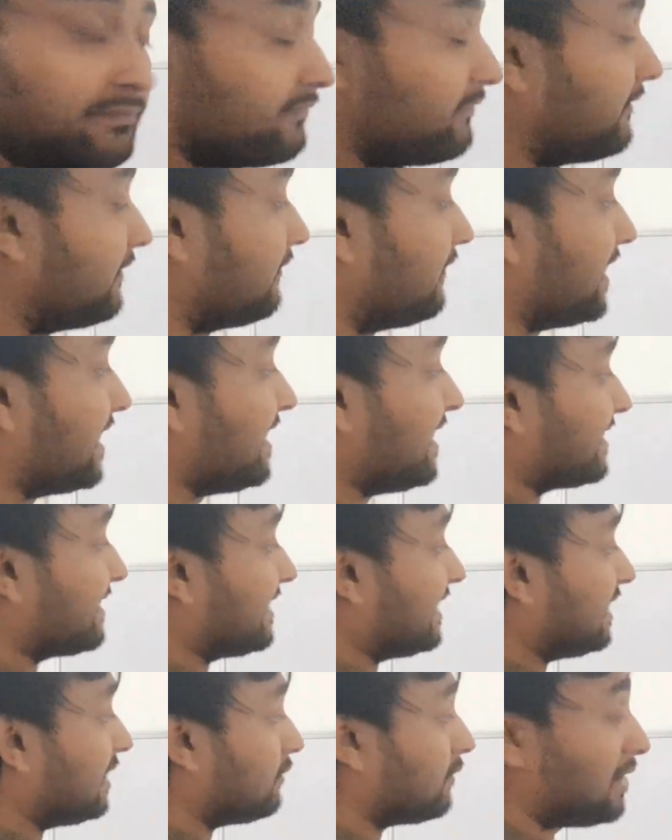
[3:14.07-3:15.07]
1 less
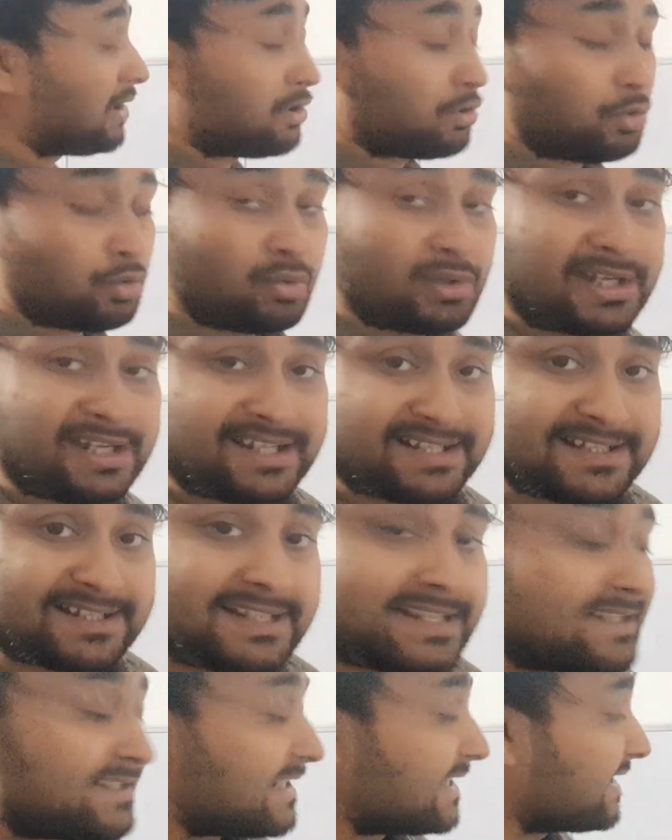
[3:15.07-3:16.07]
than equal to 2 condition
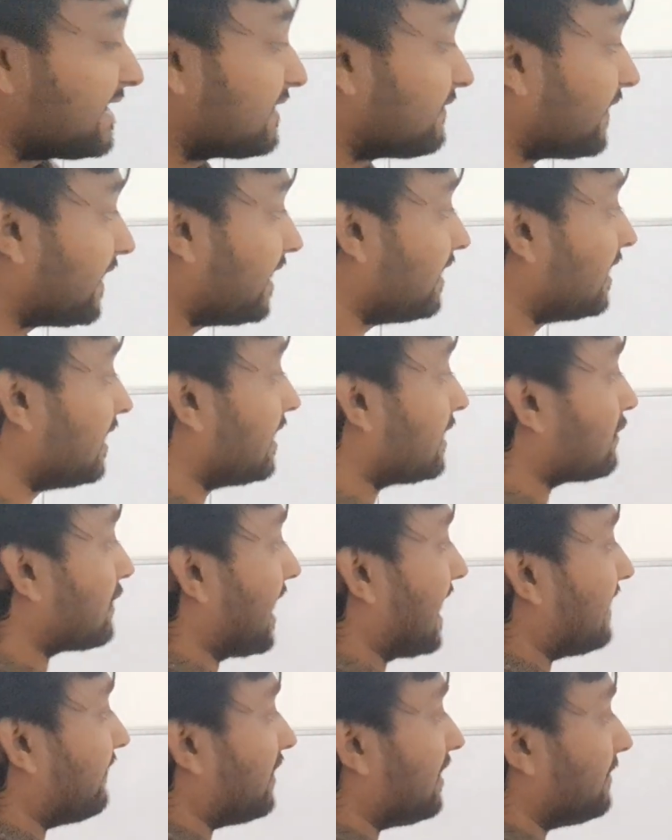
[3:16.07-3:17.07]
gets satisfied, so
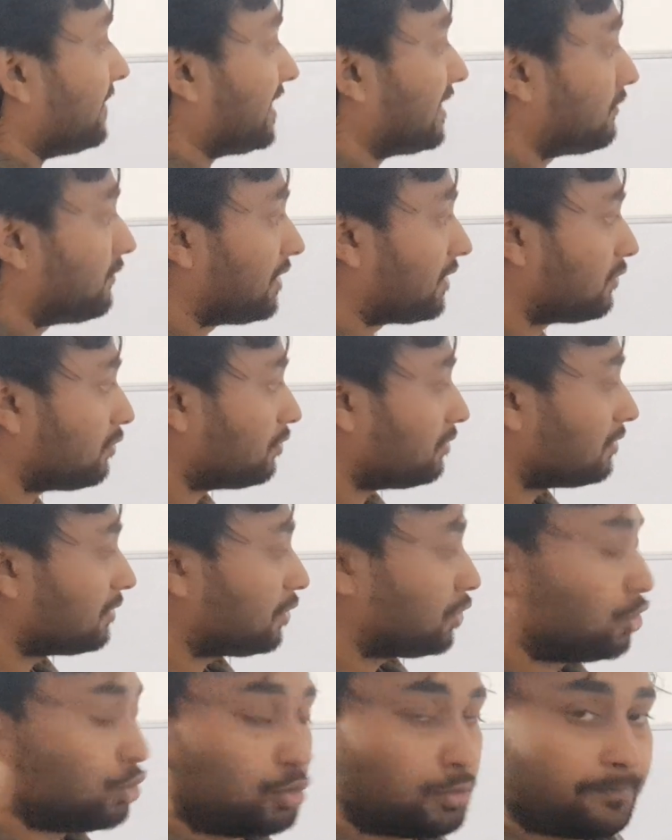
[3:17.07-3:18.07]
I will be equal to
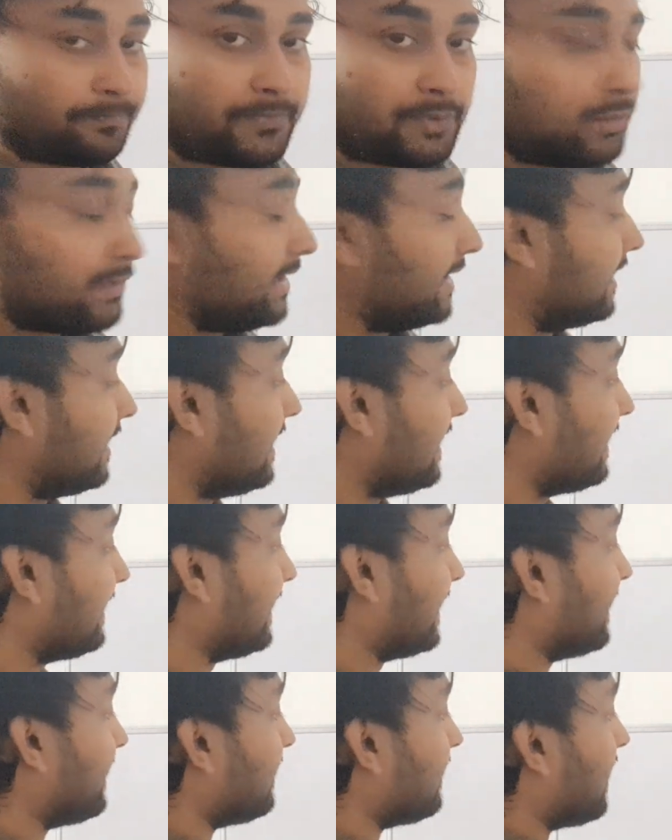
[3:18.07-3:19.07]
2. Okay,
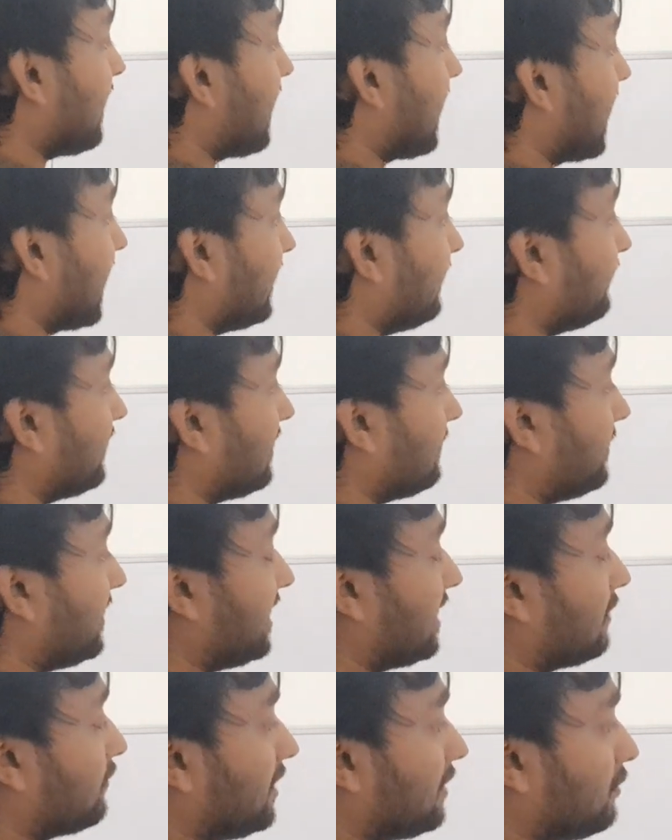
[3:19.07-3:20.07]
then I will be
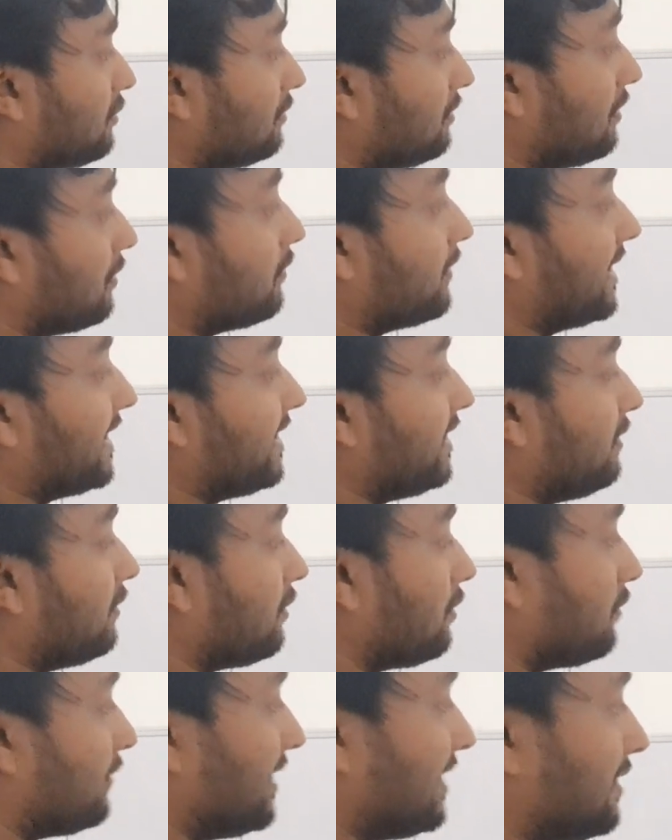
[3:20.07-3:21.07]
equal to 1 into
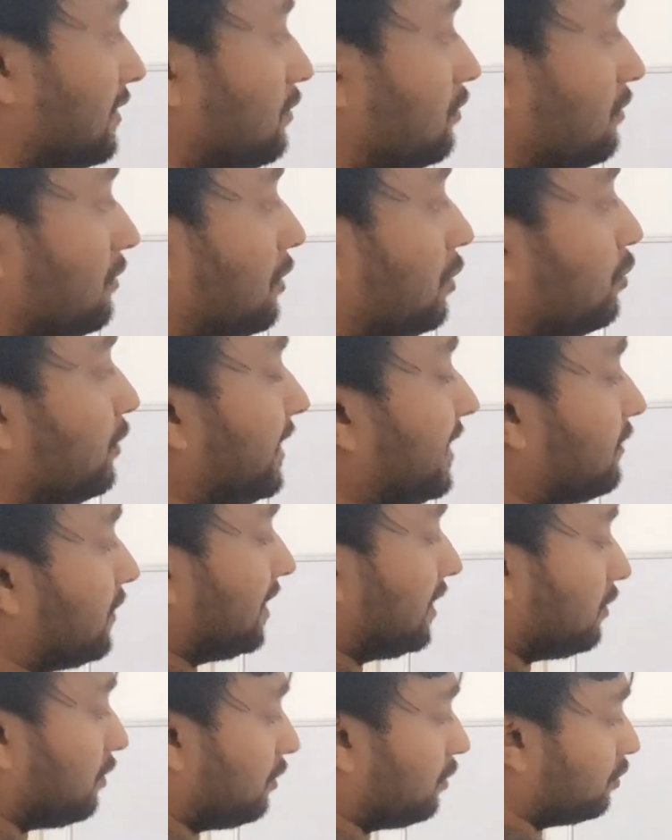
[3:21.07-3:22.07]
2 is 2, 2 equal
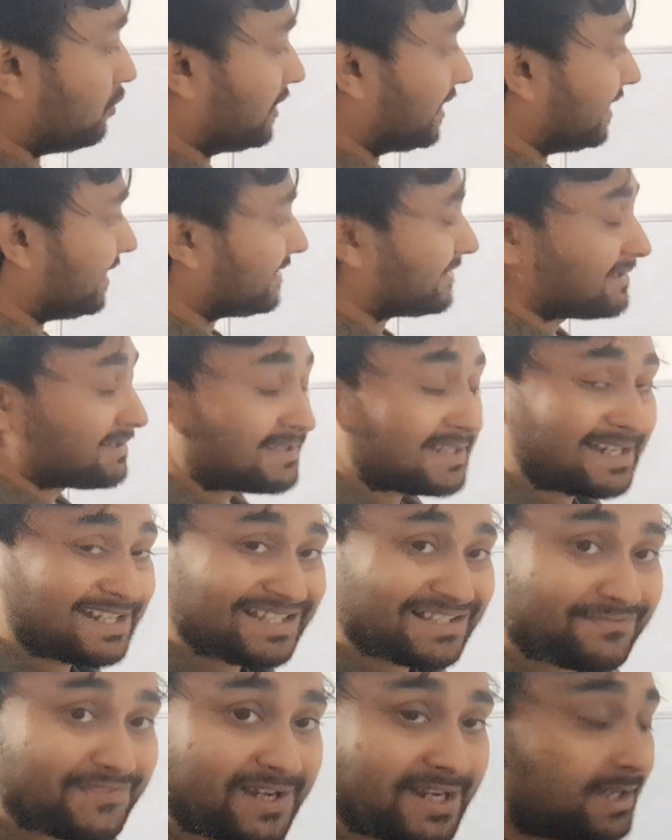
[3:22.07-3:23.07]
to 2 condition
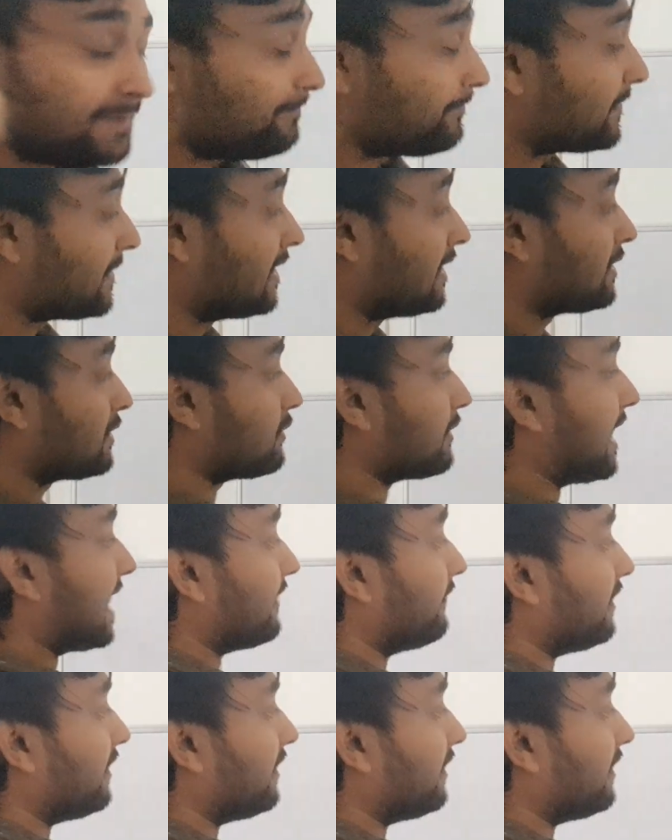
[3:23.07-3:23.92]
satisfied, so I